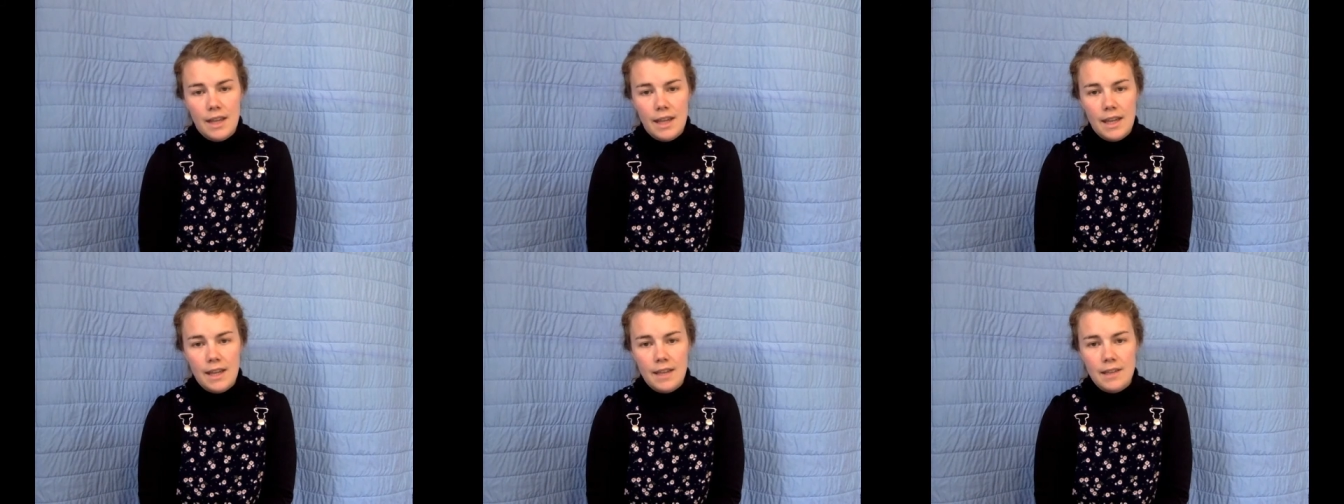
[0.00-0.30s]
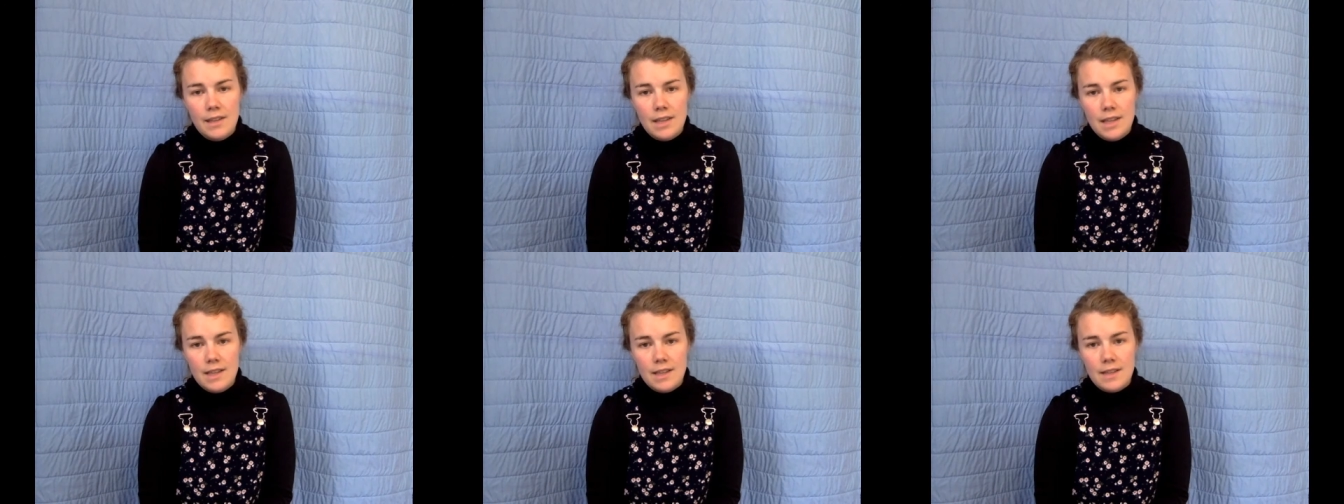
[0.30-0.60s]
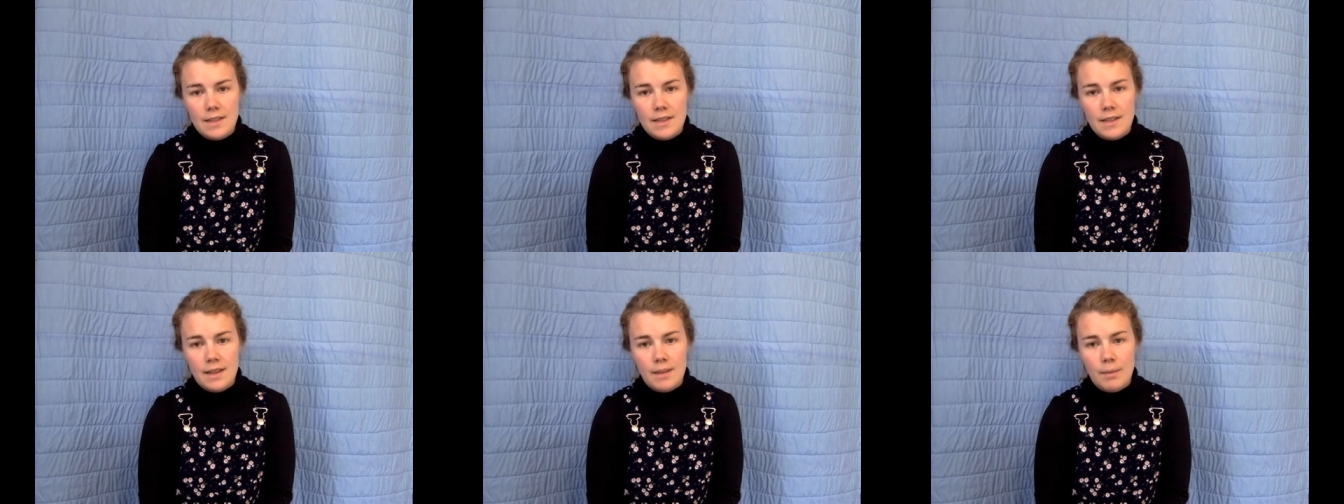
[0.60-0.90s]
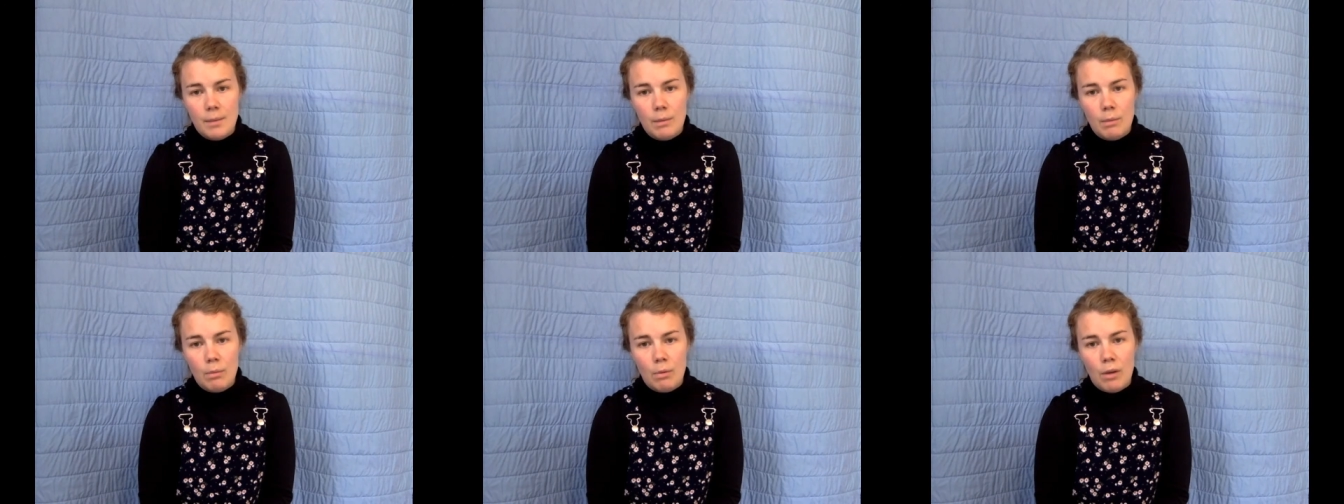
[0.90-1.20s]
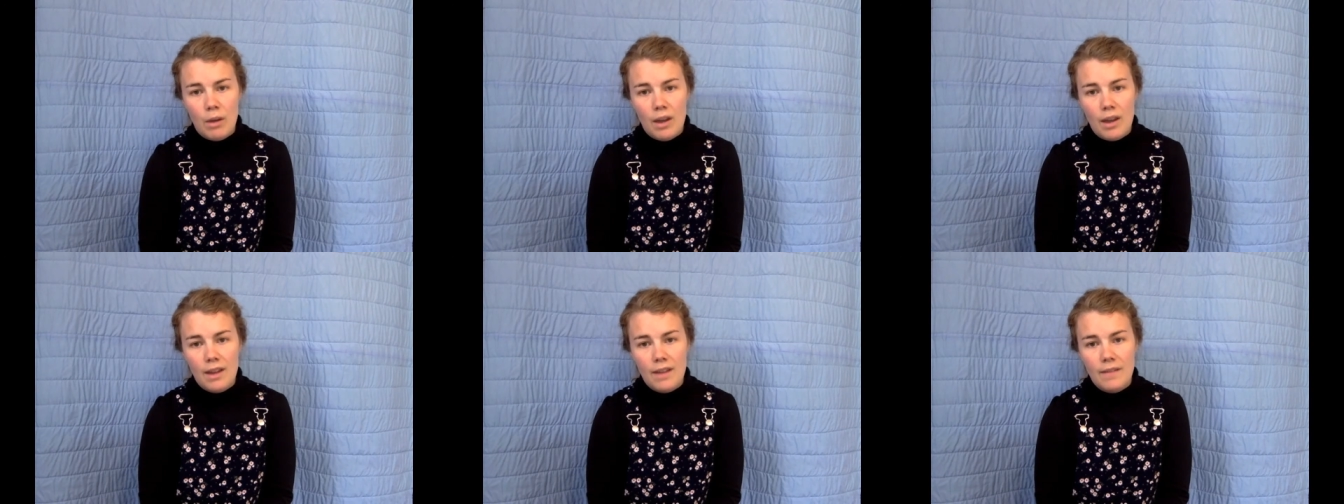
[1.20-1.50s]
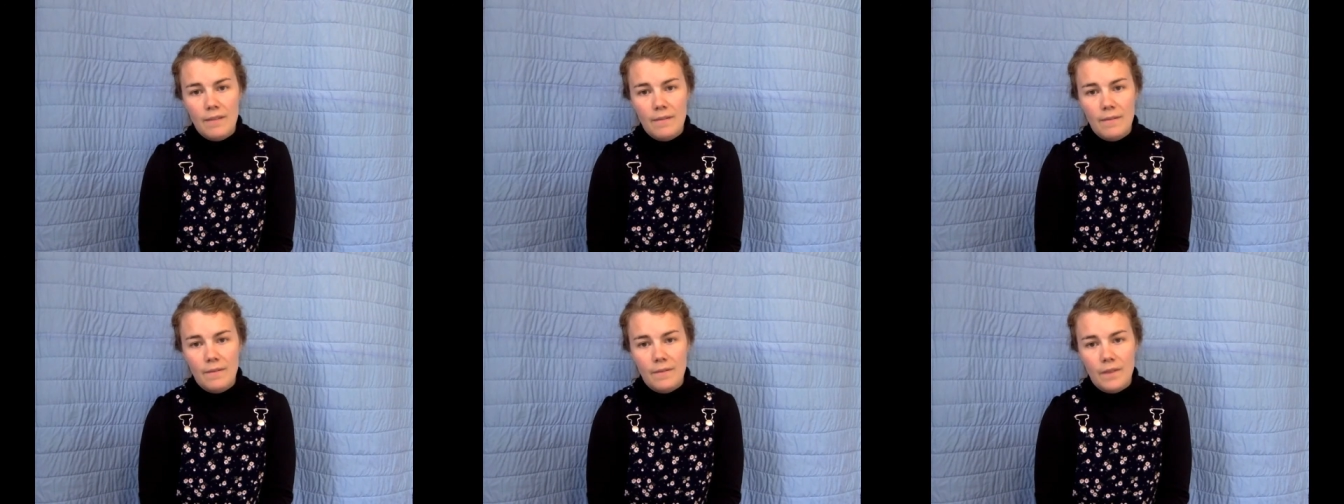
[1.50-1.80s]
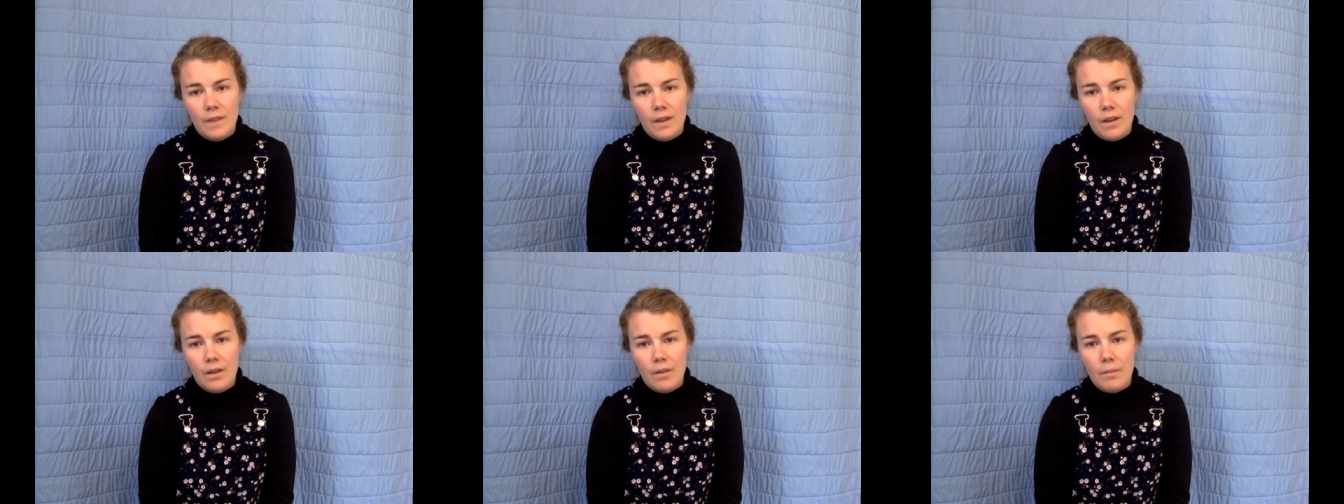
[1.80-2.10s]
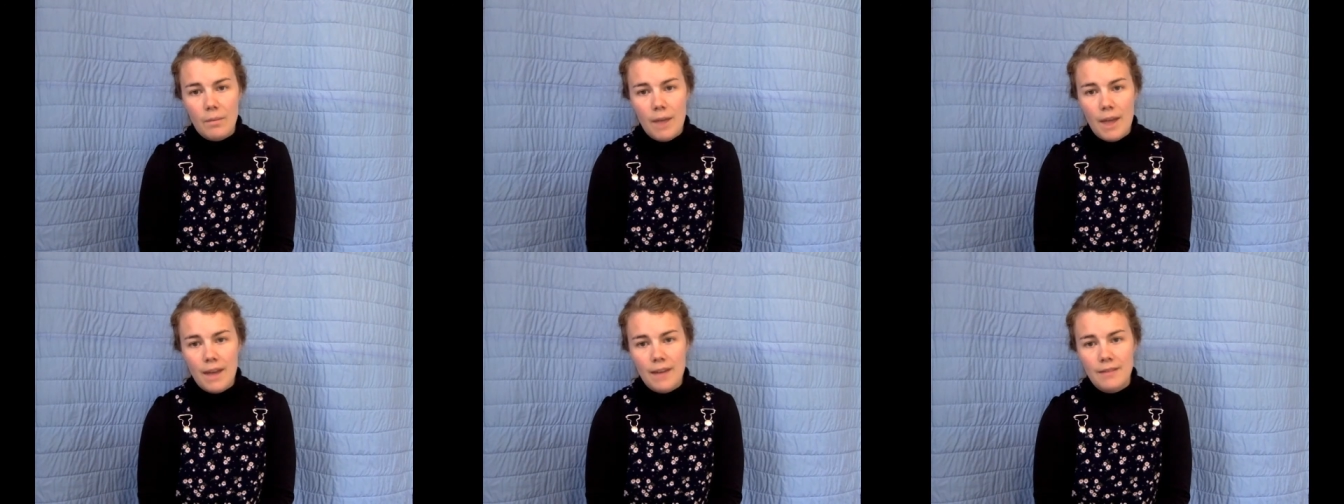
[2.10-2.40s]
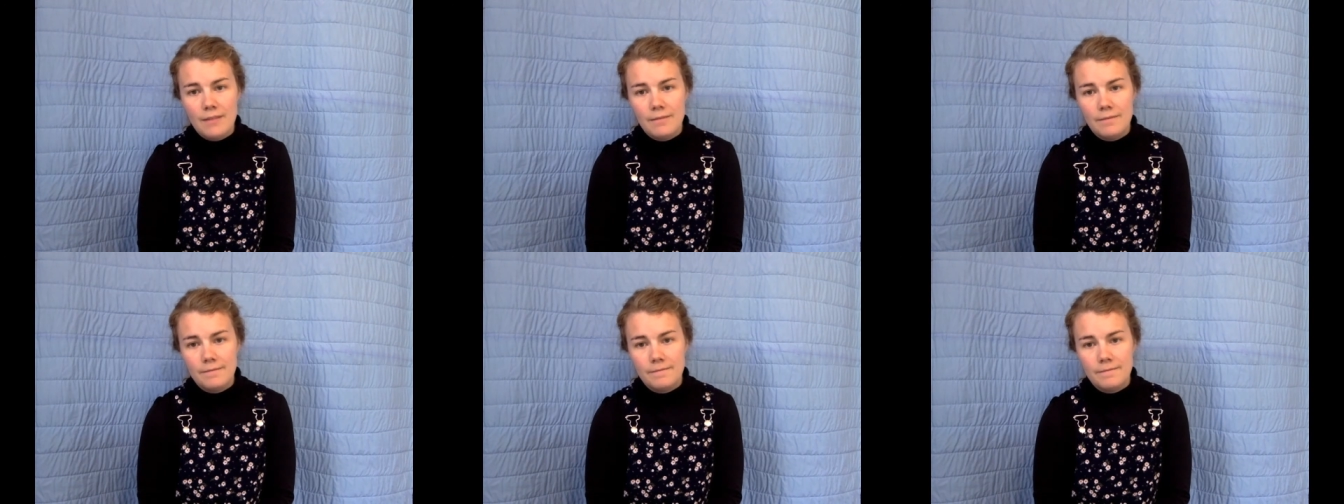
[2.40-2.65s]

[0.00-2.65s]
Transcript: In Jesus' name we pray. Amen.